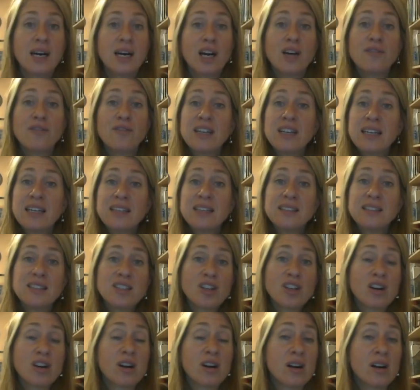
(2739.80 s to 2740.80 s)
Finances
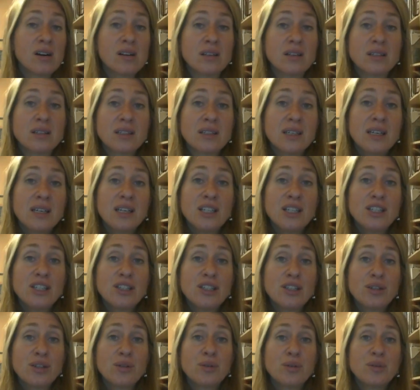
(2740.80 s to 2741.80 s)
are hard.
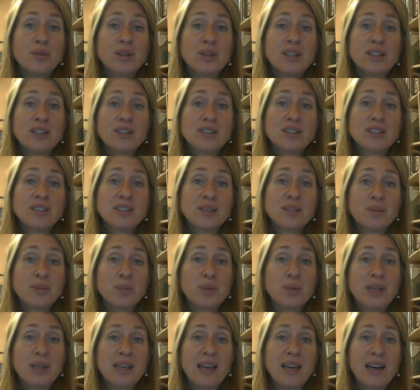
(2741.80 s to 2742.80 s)

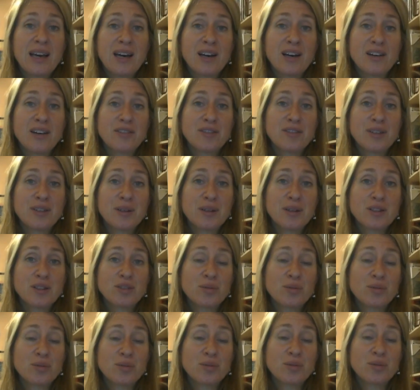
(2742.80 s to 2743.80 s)
We have
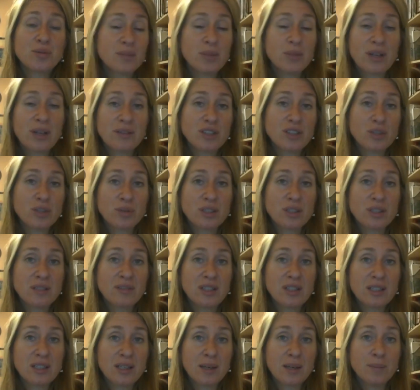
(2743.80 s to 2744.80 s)
sources, we have a source of
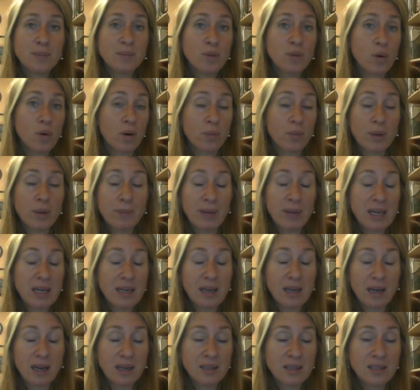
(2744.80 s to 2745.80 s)
income, or we might
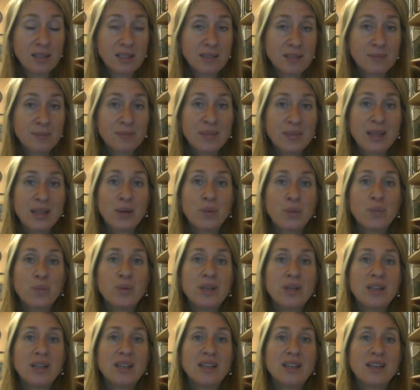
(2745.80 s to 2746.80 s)
not.
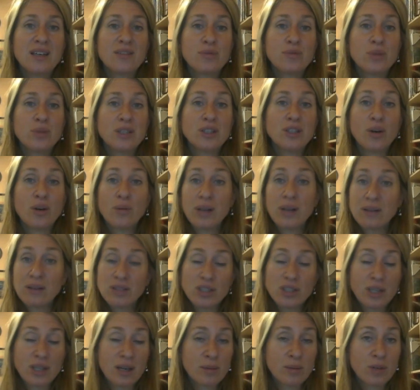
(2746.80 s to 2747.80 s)
If we don't have a
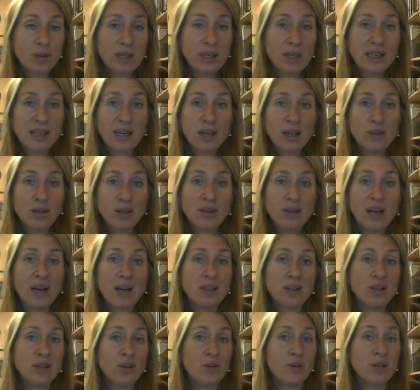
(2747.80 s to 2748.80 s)
job right now,
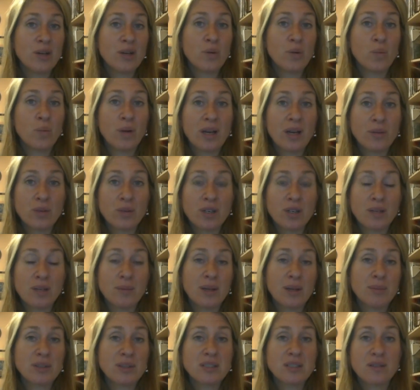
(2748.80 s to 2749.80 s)
not knowing when we're going to be
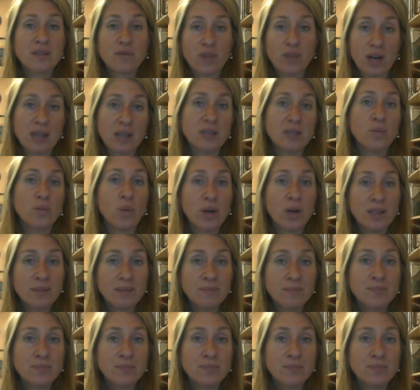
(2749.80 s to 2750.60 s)
able to find one